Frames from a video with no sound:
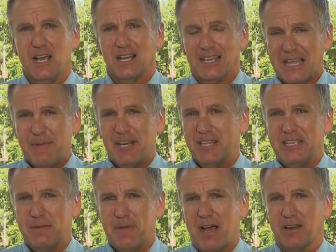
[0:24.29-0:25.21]
limited
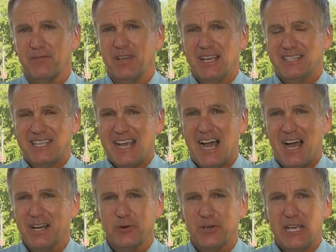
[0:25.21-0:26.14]
the amount of
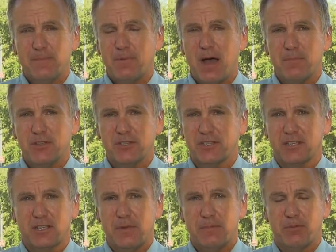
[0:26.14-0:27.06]
Tejano and hip hop music
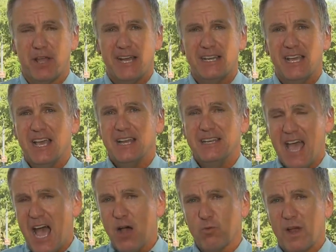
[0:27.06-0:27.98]
that could be played.
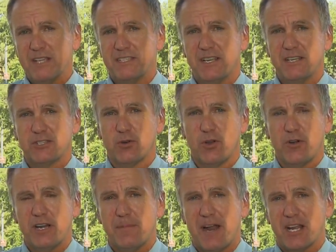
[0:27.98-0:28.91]
Now residents are
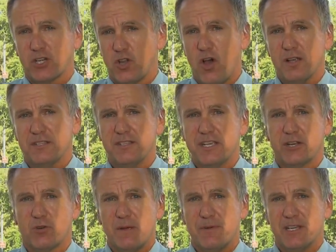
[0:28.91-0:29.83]
learning about a clause in the
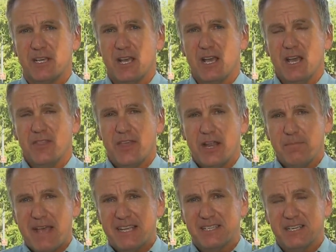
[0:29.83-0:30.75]
agreement that
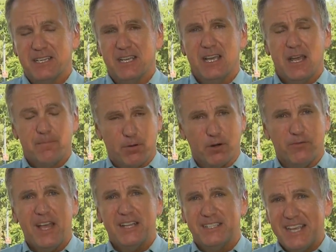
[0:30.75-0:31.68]
makes it, it
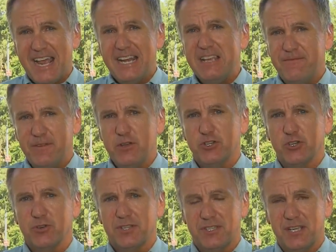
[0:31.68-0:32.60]
prevents any
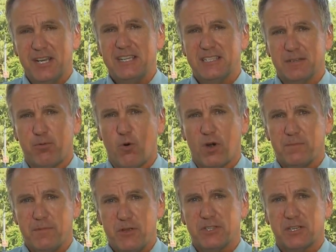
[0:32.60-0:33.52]
future city
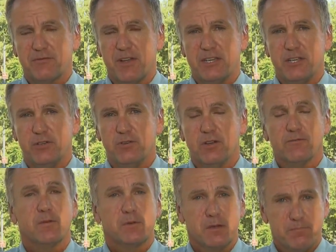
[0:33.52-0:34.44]
supported music venue
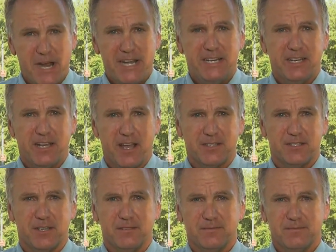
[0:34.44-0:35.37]
from competing against it.